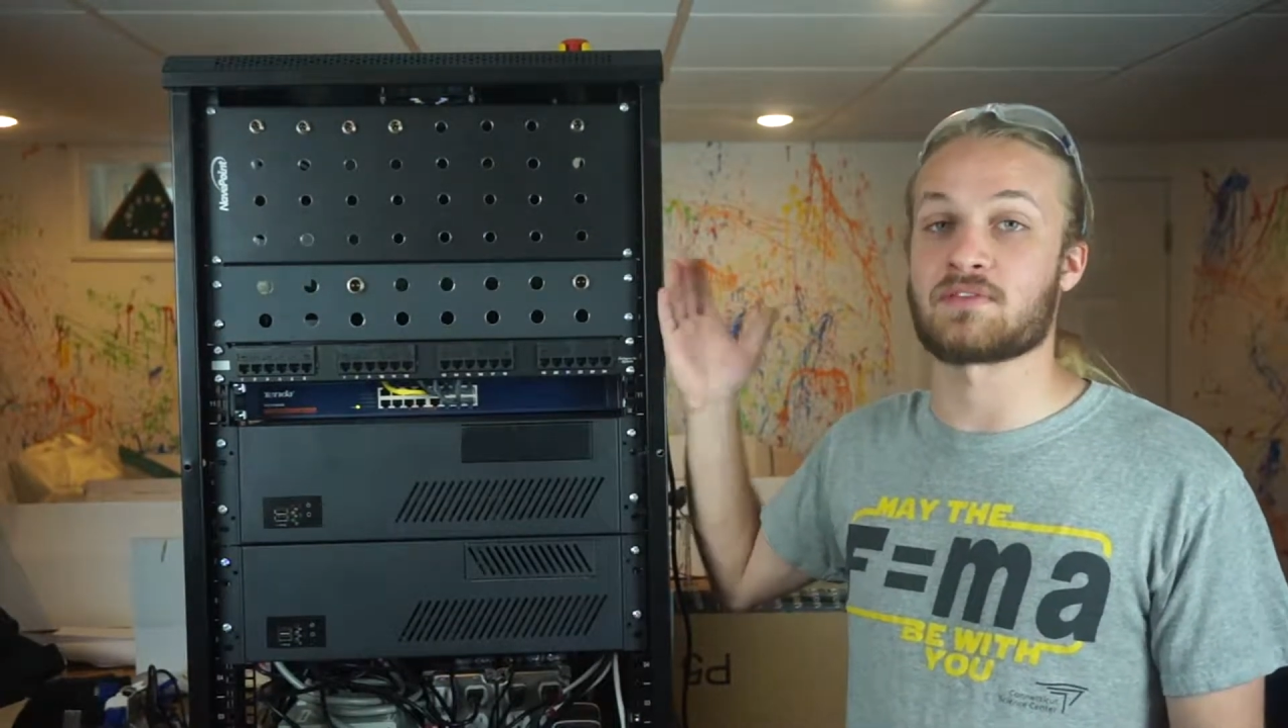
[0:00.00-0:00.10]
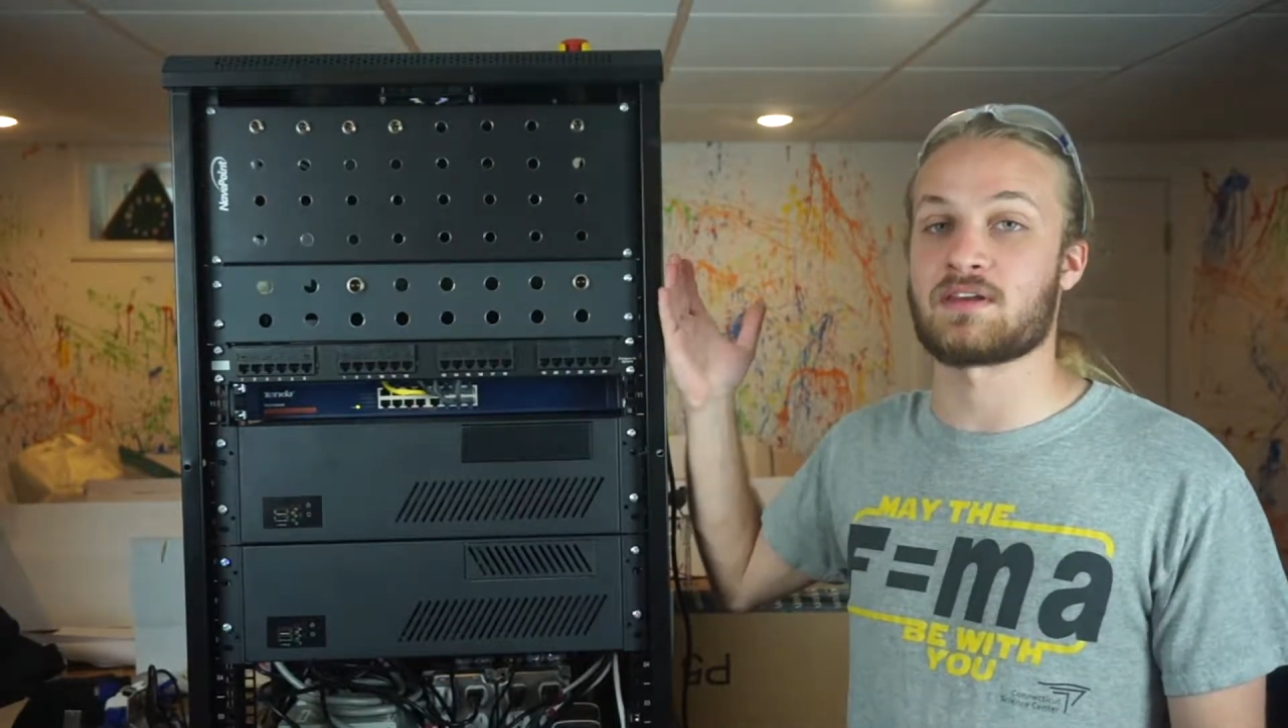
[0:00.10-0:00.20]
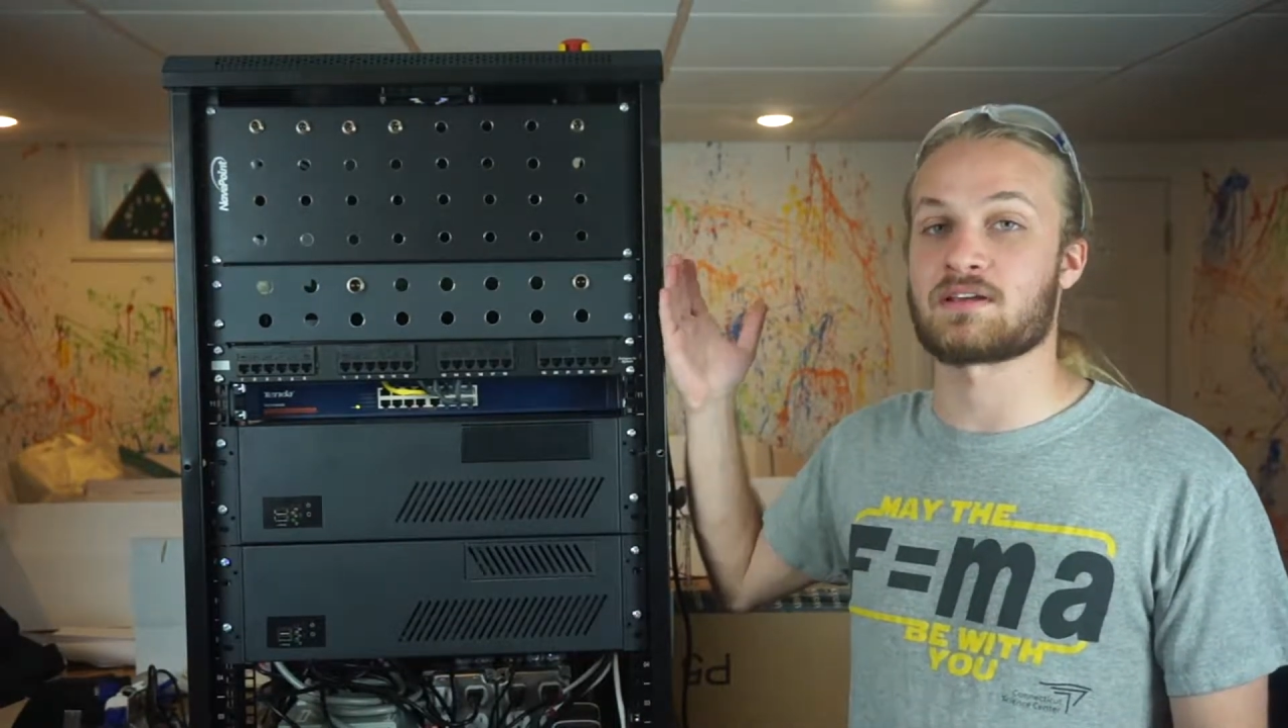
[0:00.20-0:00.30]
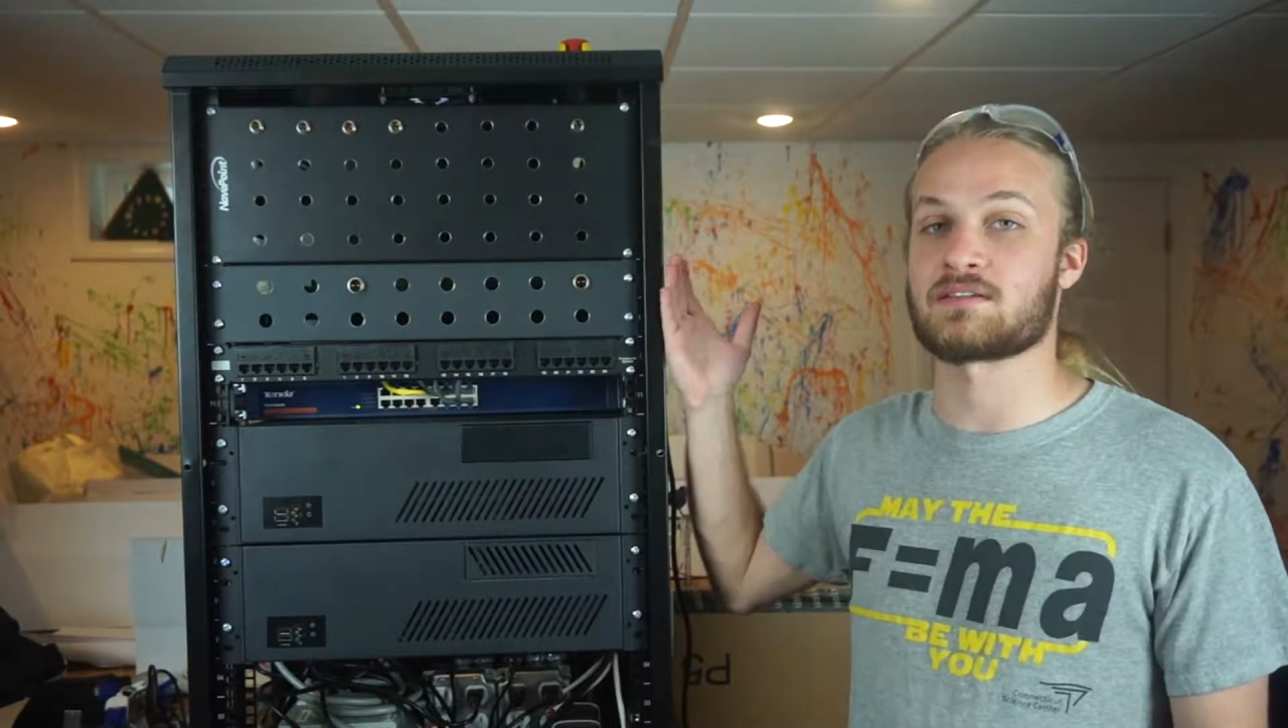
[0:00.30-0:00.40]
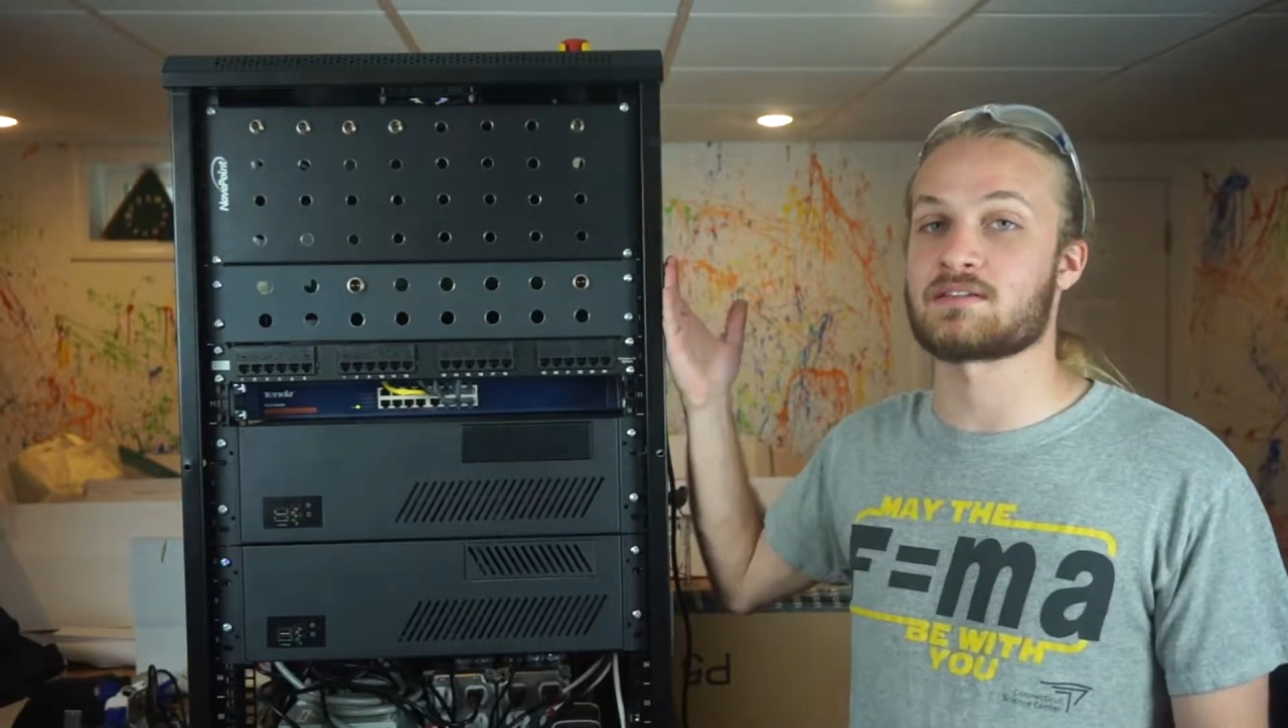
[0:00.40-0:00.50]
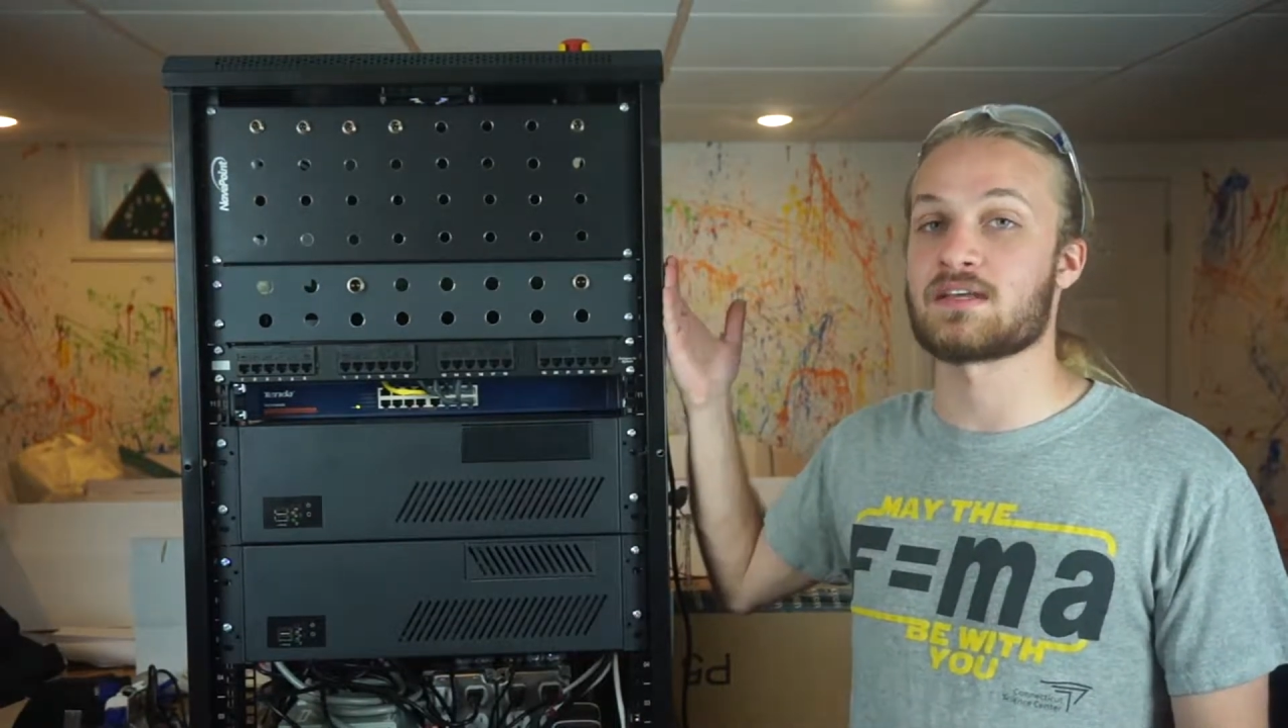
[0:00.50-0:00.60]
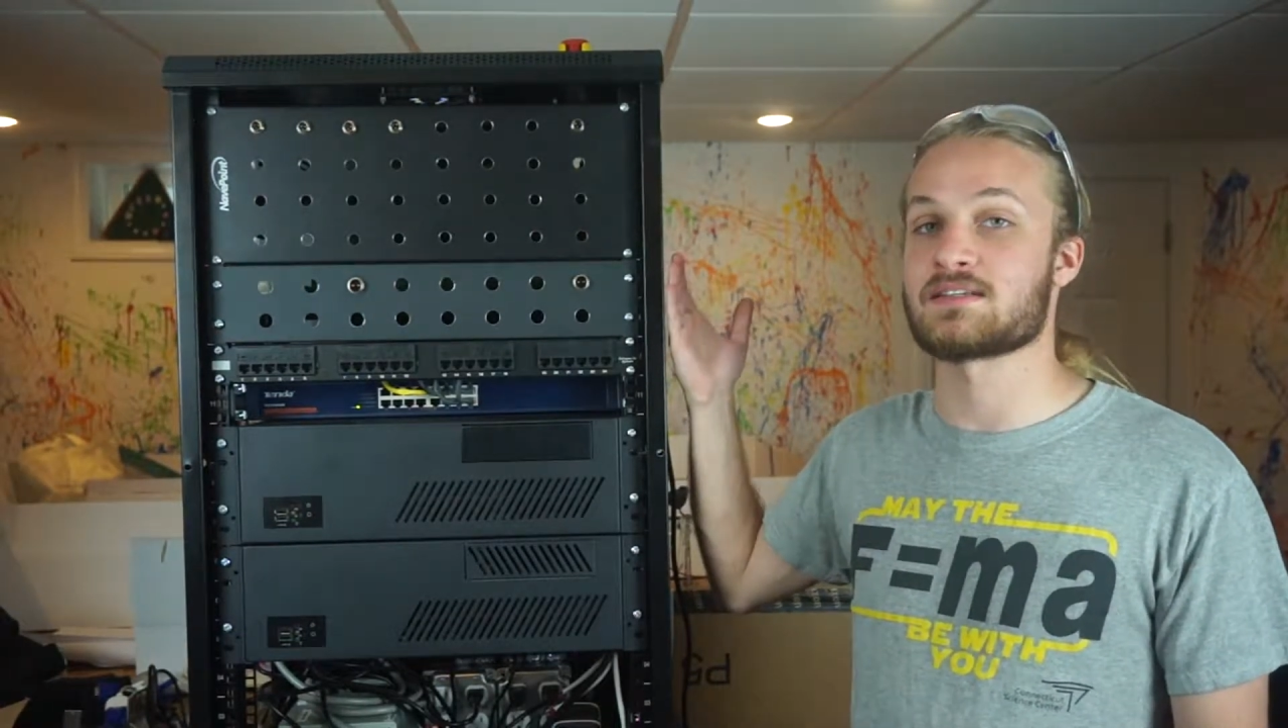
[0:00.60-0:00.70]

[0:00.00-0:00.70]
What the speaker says: the next